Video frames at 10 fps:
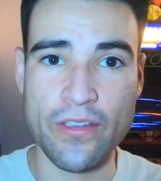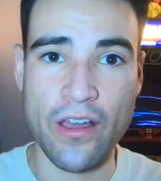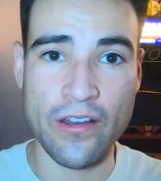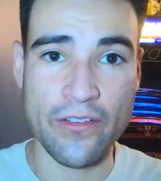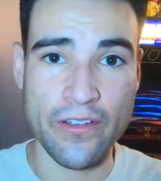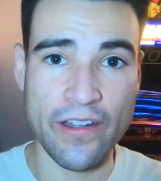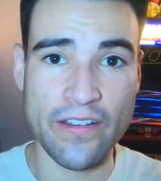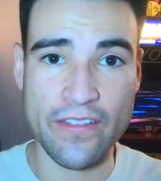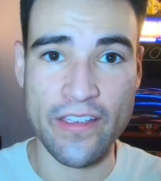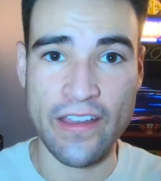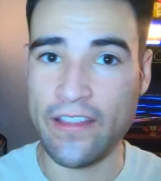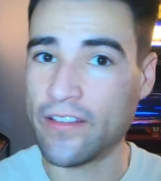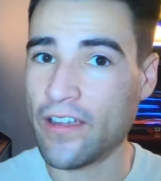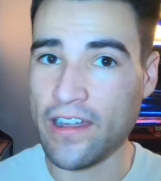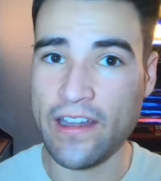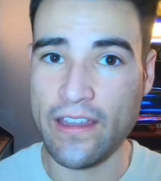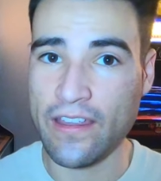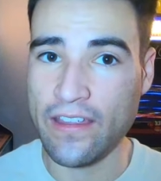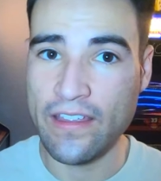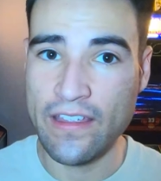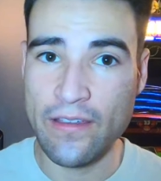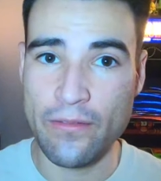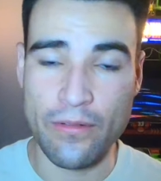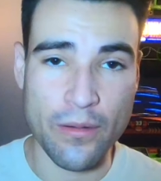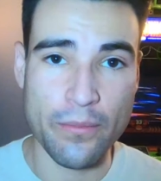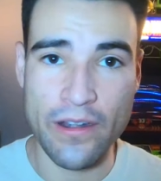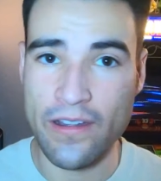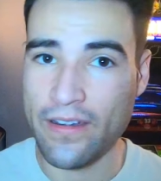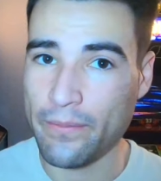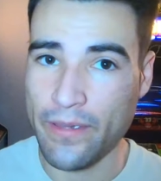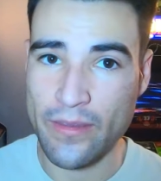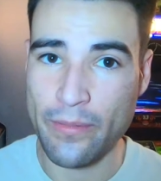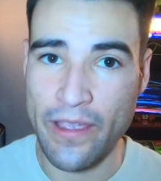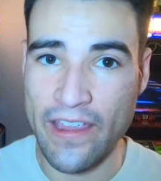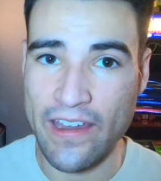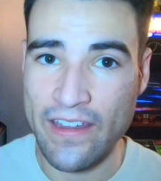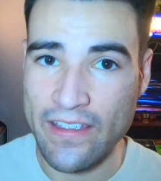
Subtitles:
on clearance like at Target, Walmart, Best Buy.